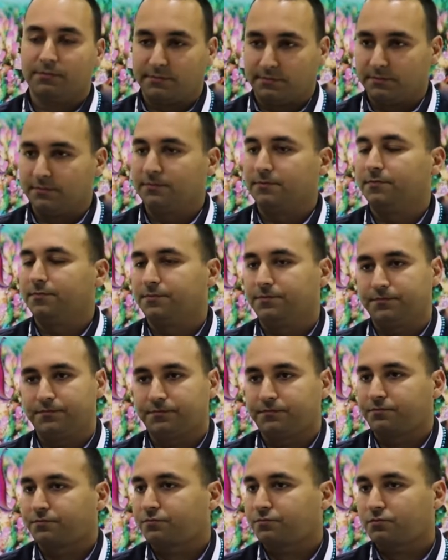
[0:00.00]

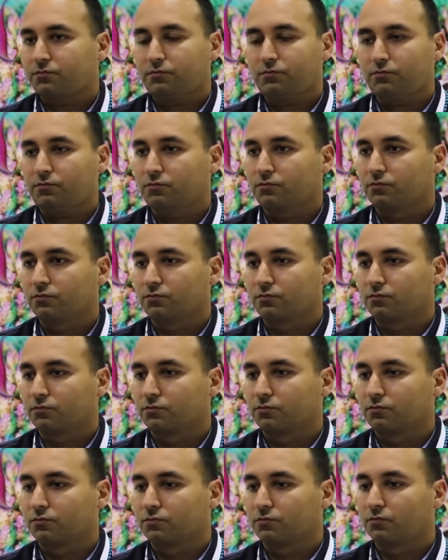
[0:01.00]

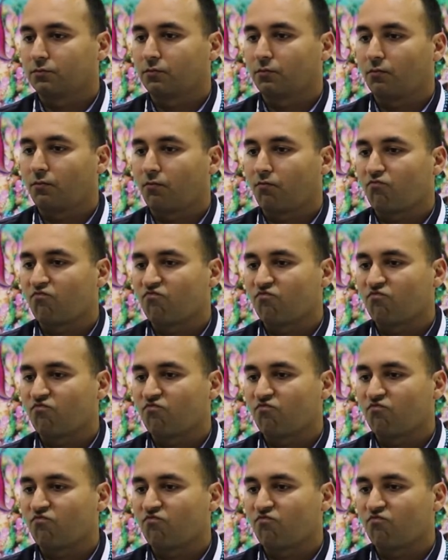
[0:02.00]
This person isn't speaking.